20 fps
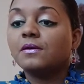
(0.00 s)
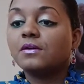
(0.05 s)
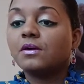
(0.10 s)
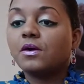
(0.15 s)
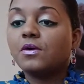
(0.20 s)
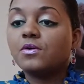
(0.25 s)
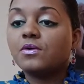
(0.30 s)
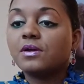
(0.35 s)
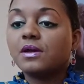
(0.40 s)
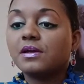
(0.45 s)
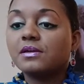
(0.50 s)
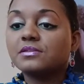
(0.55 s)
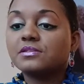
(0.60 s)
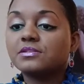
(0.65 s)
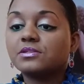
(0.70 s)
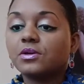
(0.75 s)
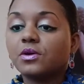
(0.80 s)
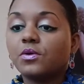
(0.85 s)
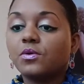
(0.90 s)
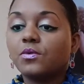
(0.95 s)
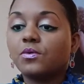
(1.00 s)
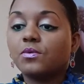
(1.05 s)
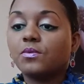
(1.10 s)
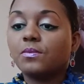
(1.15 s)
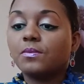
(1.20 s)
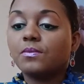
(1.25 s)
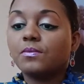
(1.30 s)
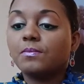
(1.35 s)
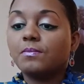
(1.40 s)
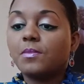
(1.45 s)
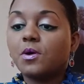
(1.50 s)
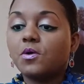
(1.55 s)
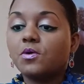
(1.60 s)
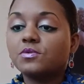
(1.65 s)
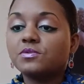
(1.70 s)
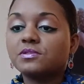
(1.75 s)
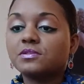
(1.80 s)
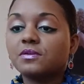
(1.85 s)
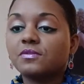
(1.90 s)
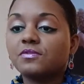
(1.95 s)
Okay, so
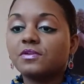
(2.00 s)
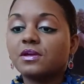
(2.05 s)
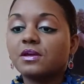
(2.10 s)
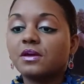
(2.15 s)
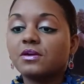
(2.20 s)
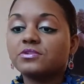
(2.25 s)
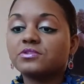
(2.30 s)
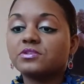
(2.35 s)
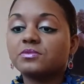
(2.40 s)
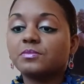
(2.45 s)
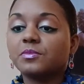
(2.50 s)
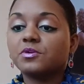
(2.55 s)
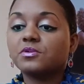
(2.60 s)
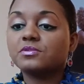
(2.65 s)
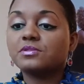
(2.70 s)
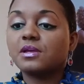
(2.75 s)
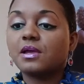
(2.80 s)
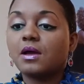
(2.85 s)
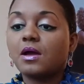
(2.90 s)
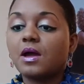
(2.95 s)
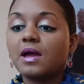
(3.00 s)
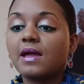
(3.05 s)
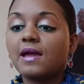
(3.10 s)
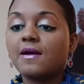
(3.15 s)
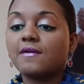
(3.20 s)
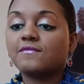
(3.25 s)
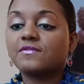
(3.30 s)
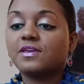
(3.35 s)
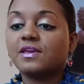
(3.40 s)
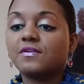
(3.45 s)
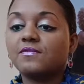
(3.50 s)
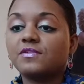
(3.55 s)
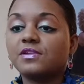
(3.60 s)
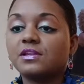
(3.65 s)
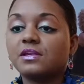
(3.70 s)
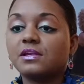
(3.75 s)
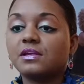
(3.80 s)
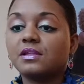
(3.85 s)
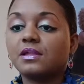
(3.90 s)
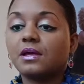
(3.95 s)
most of the customers have given
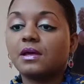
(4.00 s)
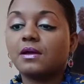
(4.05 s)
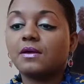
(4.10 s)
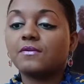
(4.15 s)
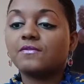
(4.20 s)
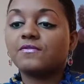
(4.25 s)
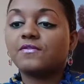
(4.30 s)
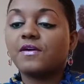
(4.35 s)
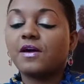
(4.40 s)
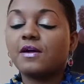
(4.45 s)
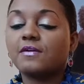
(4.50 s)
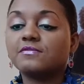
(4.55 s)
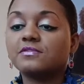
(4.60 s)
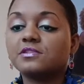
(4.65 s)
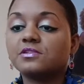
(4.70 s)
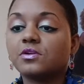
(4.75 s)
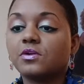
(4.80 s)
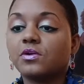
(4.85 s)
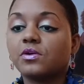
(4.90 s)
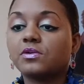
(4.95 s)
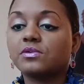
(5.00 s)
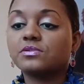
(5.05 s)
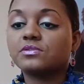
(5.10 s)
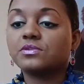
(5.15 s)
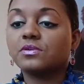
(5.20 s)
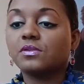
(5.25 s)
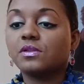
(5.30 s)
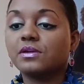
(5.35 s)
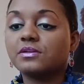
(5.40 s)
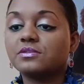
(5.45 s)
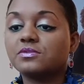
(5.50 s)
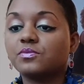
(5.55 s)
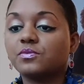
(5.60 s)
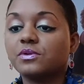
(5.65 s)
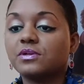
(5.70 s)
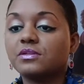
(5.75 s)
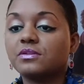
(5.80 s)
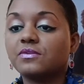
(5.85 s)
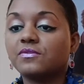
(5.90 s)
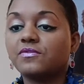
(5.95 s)
it 5 stars. So let's
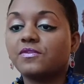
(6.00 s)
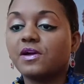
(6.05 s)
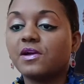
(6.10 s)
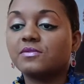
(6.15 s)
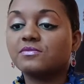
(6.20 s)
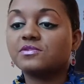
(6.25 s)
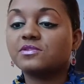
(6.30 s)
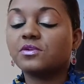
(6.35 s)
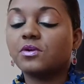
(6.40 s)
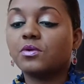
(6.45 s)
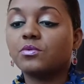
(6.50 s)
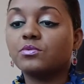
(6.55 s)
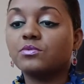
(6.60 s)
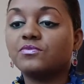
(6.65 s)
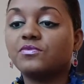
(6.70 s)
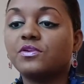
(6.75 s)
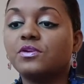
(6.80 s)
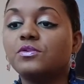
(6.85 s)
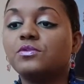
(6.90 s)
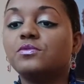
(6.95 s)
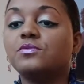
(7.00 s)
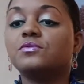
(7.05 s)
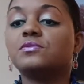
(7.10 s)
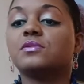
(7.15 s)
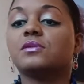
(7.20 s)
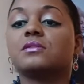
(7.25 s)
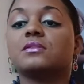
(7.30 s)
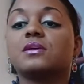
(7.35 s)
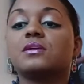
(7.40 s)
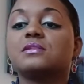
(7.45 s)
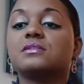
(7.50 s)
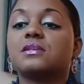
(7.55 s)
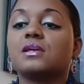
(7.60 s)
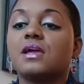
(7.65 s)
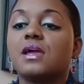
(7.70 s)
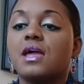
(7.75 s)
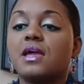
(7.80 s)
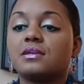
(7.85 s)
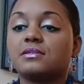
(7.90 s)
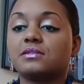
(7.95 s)
read the 5-star reviews. They said,
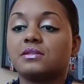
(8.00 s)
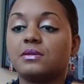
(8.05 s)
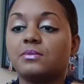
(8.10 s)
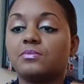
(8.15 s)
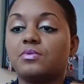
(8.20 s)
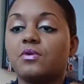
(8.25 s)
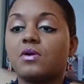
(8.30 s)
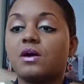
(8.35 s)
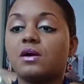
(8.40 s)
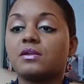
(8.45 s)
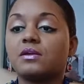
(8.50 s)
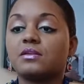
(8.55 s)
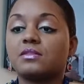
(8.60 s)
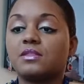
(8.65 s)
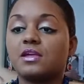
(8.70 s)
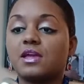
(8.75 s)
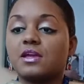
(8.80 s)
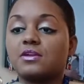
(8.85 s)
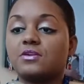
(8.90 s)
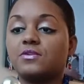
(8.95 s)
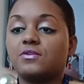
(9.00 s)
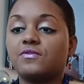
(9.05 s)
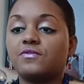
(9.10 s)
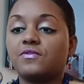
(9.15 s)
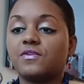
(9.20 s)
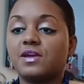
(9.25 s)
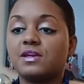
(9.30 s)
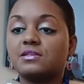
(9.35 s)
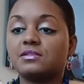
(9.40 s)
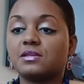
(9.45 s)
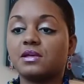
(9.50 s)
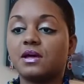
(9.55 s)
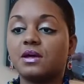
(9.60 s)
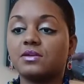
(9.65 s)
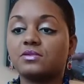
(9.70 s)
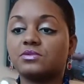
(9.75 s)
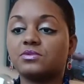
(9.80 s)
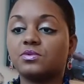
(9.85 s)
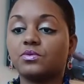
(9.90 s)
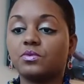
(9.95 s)
excellent product. Thank you. Face
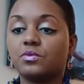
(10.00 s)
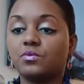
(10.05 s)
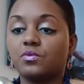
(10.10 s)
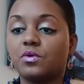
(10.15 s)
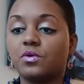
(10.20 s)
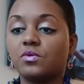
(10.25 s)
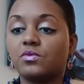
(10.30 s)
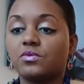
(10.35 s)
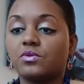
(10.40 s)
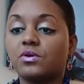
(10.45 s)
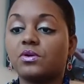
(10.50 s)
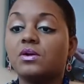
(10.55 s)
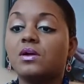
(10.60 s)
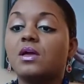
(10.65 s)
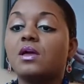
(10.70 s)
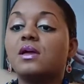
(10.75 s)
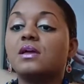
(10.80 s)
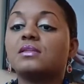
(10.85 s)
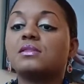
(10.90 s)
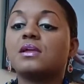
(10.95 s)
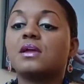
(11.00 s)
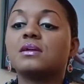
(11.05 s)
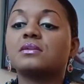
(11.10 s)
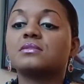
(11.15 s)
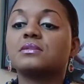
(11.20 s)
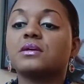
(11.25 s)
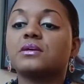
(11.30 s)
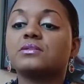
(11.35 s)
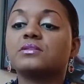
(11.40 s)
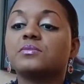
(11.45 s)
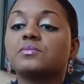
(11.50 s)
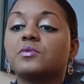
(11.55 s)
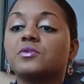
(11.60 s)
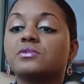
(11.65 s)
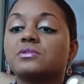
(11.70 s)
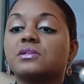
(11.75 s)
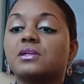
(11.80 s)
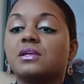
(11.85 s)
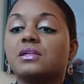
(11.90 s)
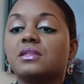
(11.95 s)
contour roller. Next customer
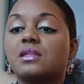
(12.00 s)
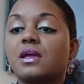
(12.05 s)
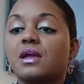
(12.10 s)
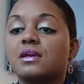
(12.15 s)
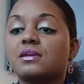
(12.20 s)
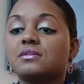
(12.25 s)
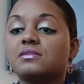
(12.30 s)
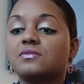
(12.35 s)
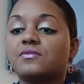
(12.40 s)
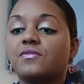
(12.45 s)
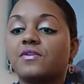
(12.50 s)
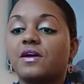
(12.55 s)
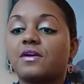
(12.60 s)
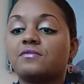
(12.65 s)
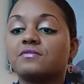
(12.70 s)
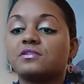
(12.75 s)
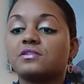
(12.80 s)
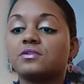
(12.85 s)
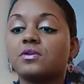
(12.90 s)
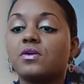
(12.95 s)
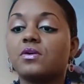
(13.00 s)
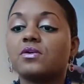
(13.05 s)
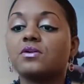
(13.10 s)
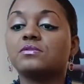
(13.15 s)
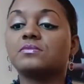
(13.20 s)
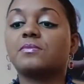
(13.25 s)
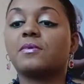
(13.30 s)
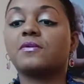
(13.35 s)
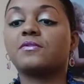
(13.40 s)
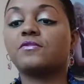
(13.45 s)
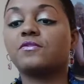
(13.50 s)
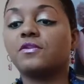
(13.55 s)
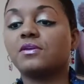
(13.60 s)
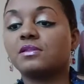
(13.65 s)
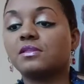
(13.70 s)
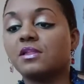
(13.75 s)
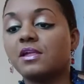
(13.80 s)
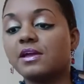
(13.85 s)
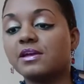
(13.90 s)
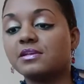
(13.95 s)
said, nice, 5 stars. My
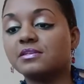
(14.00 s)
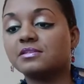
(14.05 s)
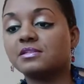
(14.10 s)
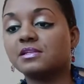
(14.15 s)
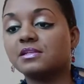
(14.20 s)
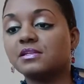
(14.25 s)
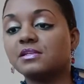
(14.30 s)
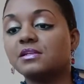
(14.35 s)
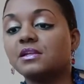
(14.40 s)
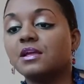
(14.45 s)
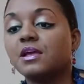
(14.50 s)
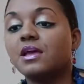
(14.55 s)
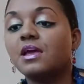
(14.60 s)
friend likes it.